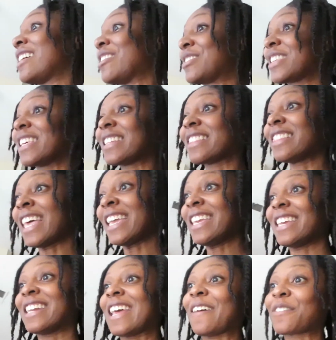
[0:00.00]
it's getting
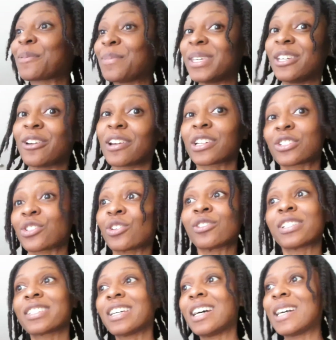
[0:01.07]
late and have to be here at a
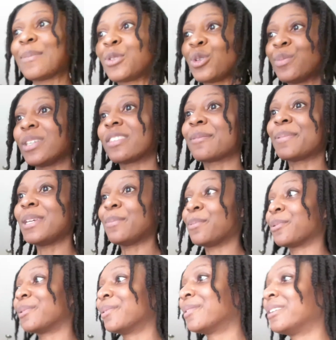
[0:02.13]
certain time to meet the
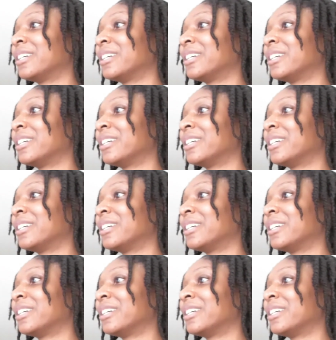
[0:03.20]
people